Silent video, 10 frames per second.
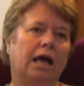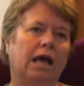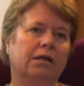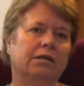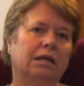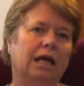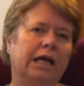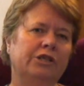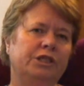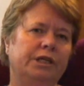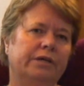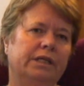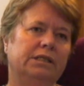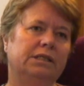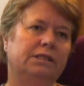And actually going
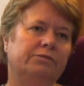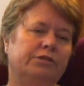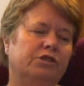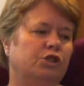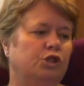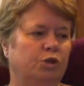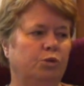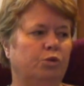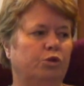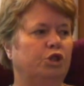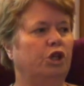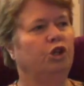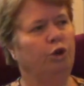into different stores,